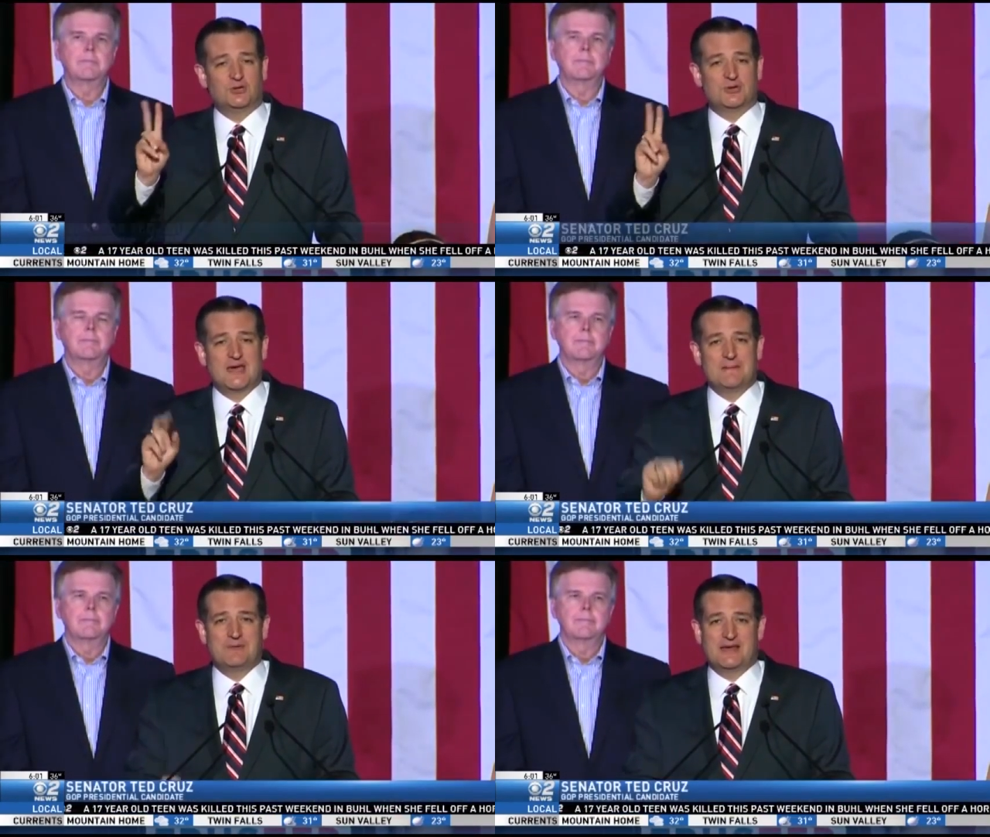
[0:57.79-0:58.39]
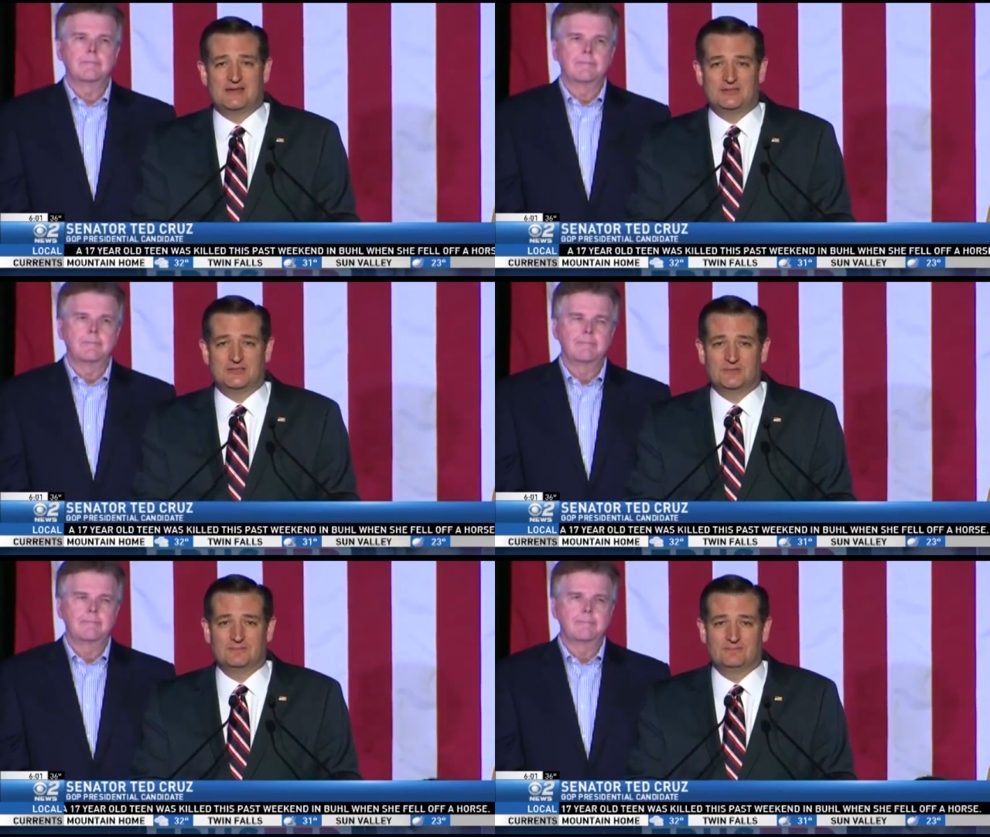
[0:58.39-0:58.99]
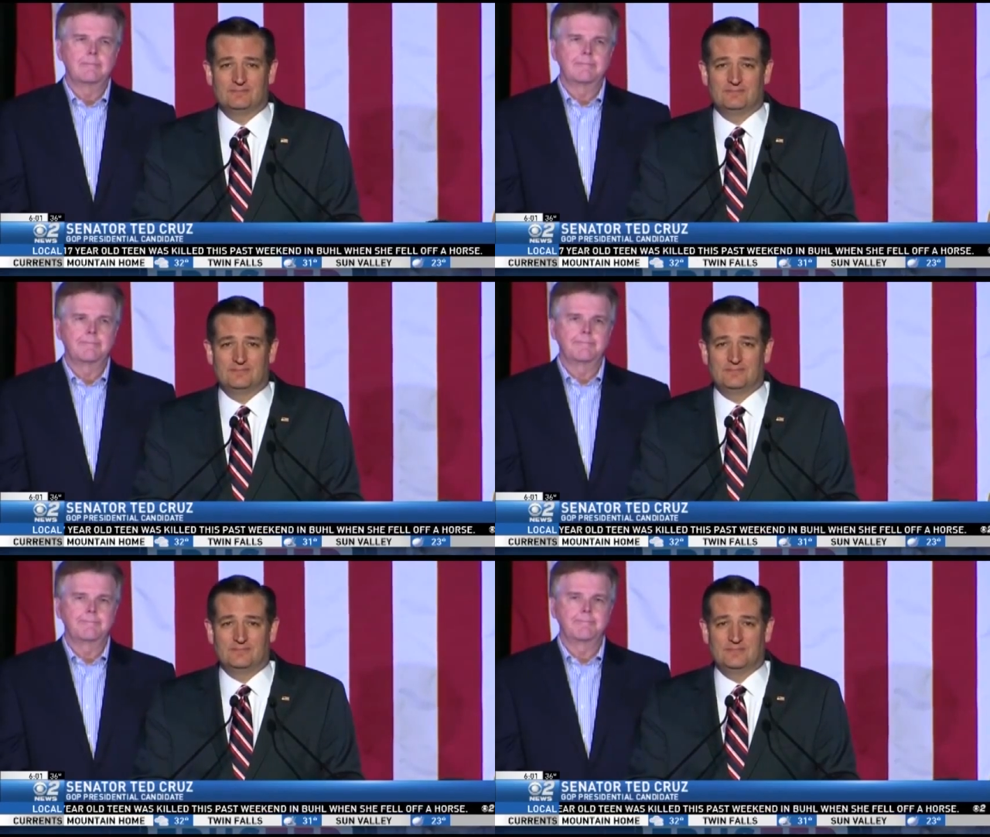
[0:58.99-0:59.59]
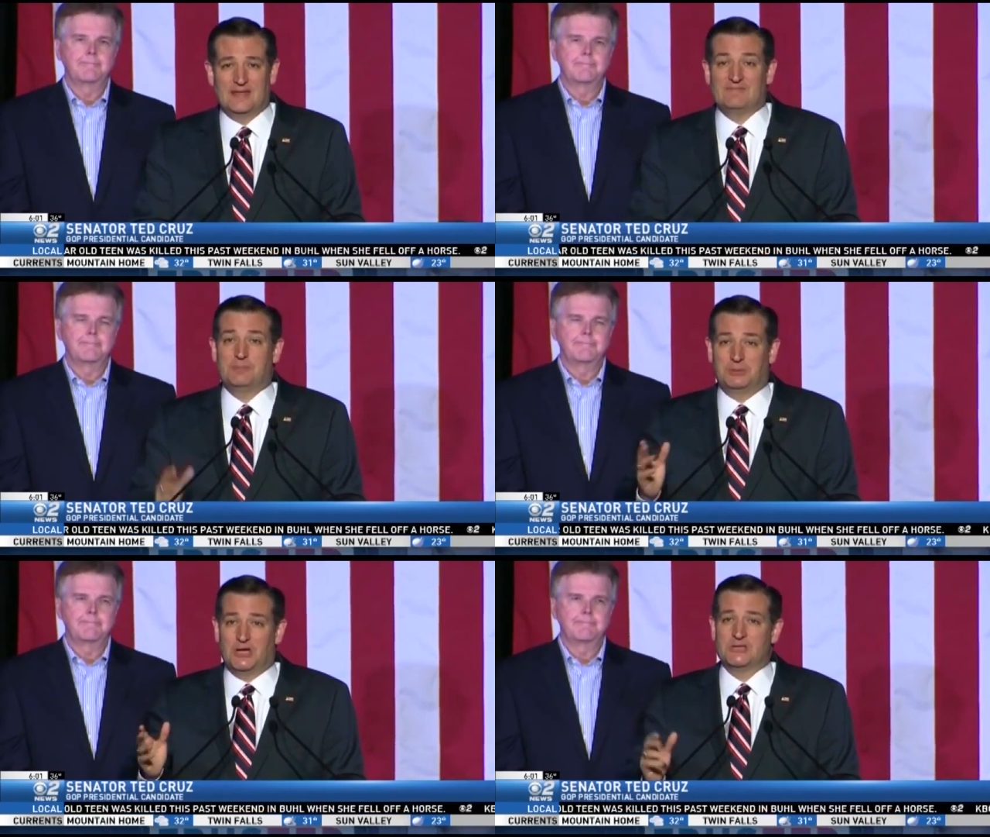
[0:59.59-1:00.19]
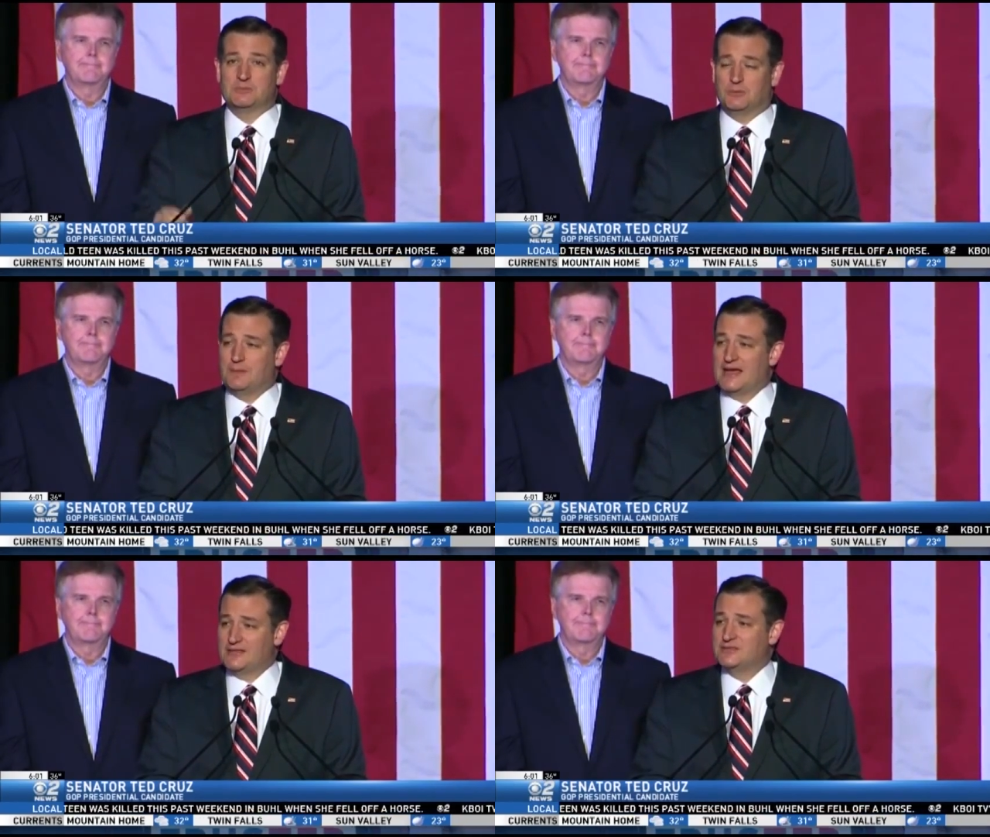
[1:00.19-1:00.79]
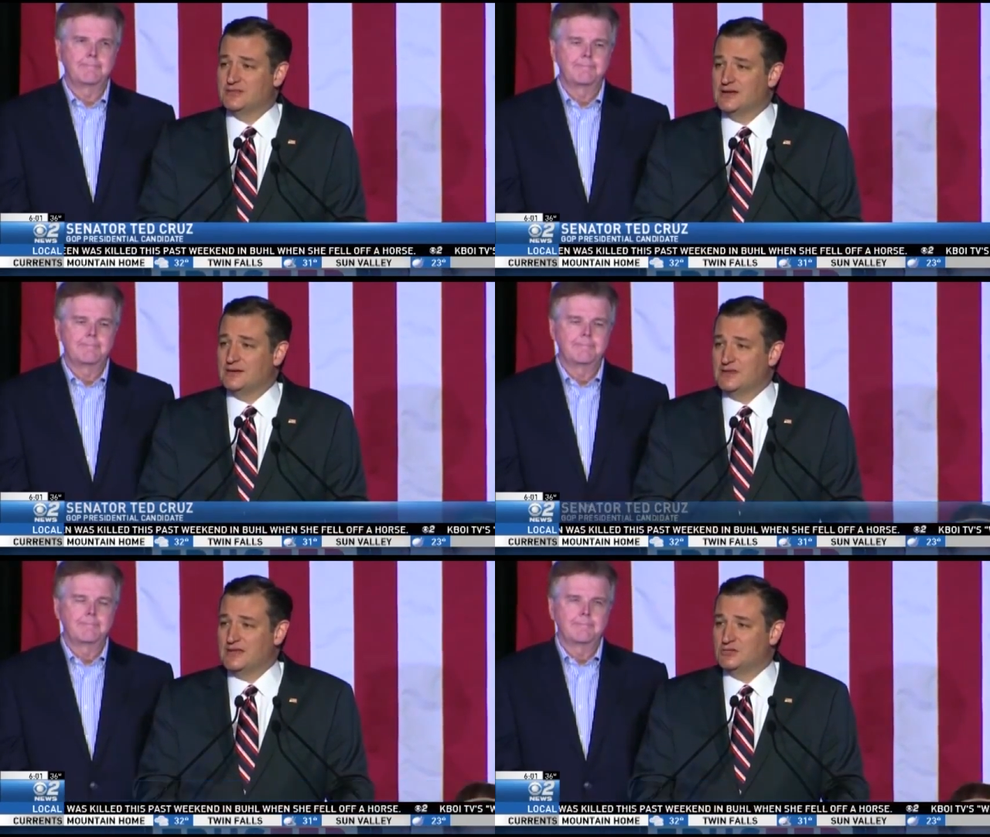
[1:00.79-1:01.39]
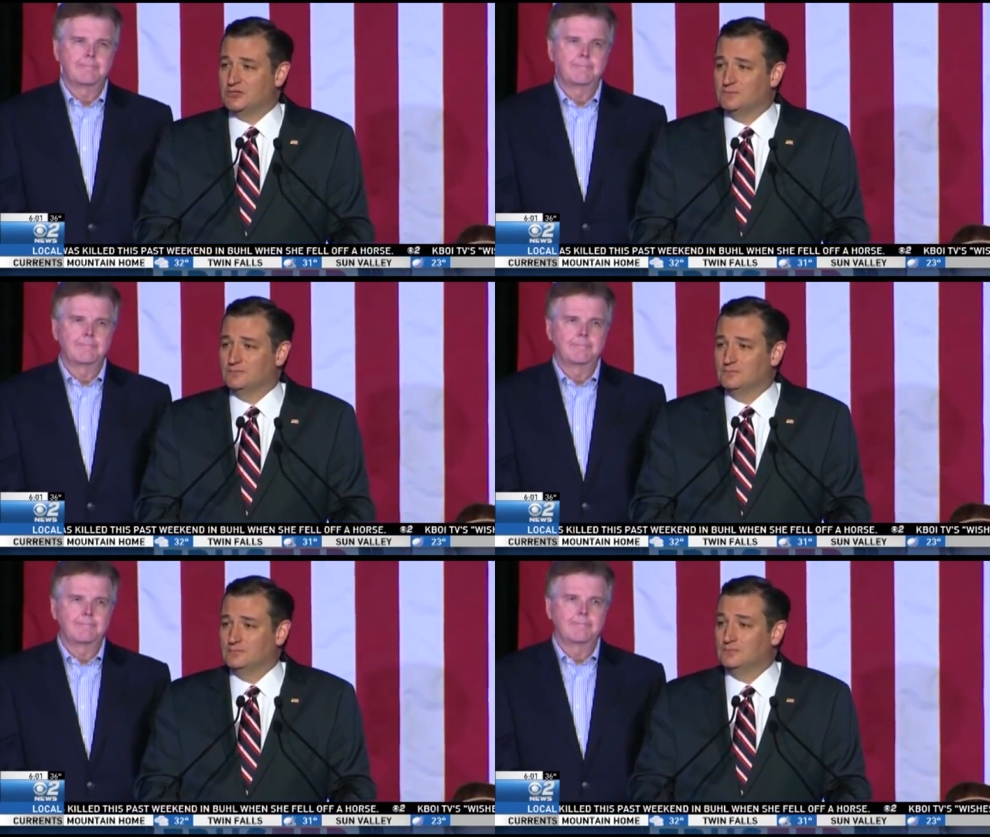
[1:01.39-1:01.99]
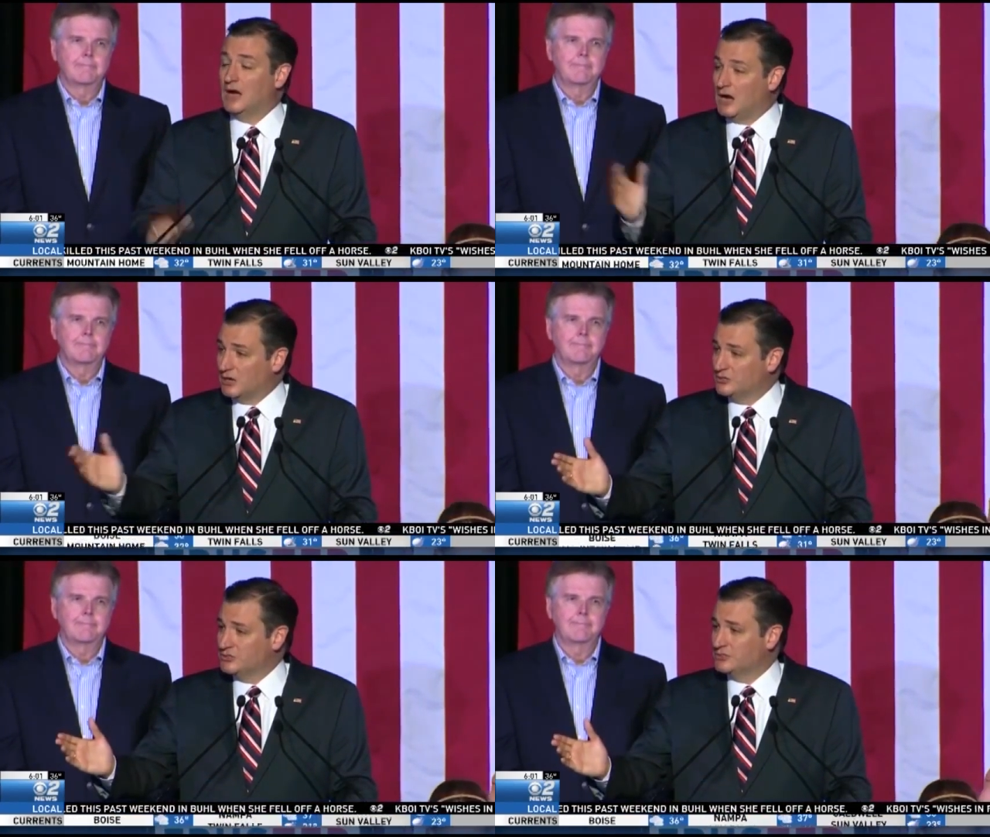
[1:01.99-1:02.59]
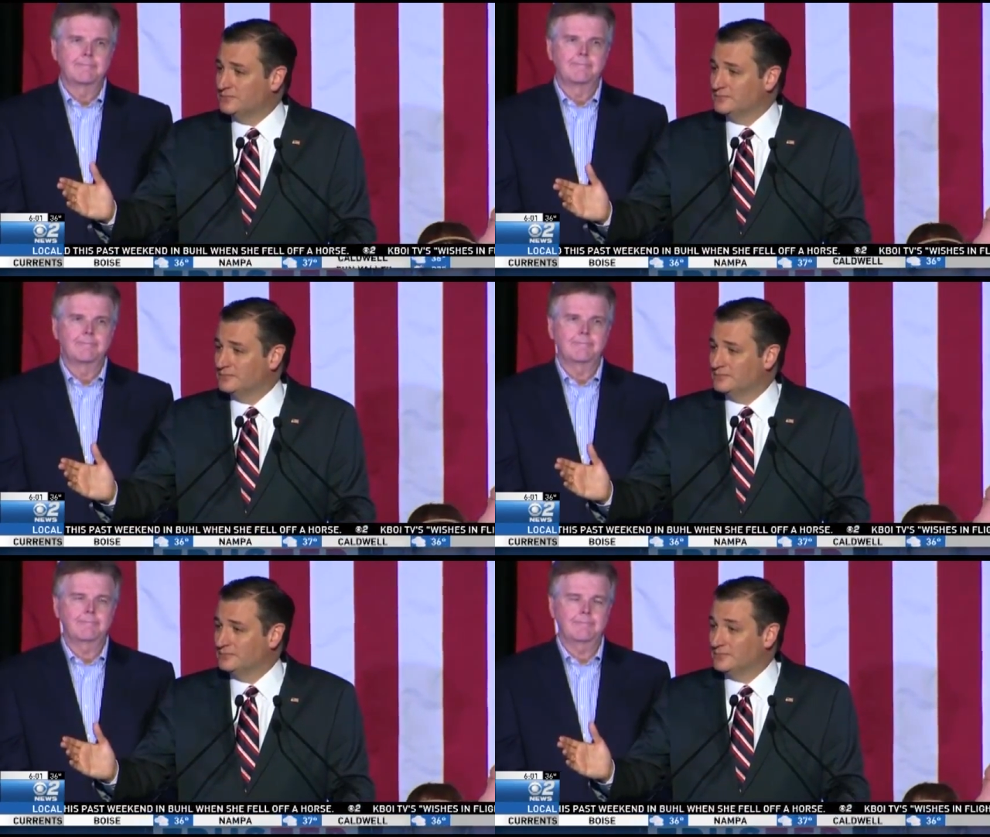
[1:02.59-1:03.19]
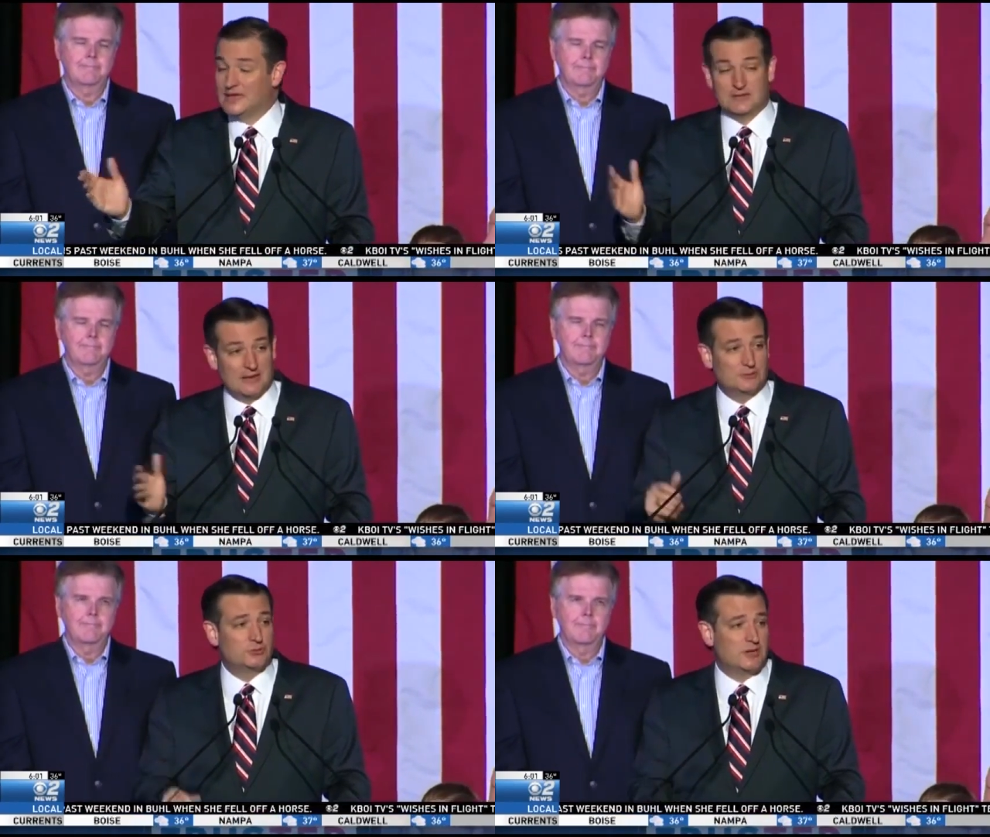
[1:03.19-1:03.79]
Speaker 1: two campaigns have a plausible path to the nomination ours and Donald